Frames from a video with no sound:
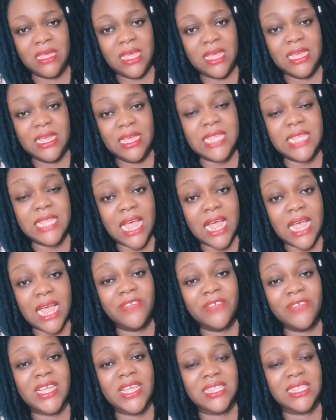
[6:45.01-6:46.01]
He said that
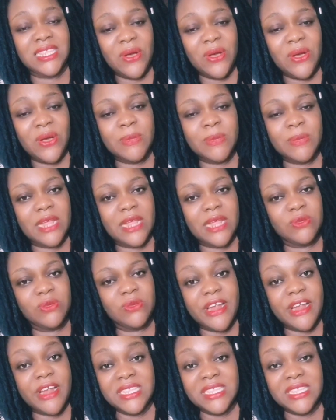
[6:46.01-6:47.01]
if I see a husband, I should
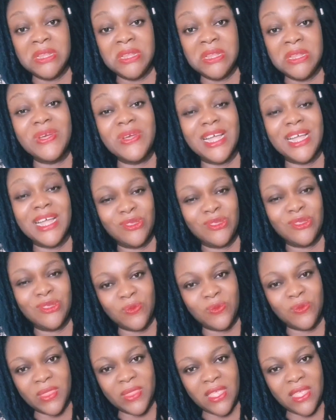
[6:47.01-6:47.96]
marry. I said, look at you.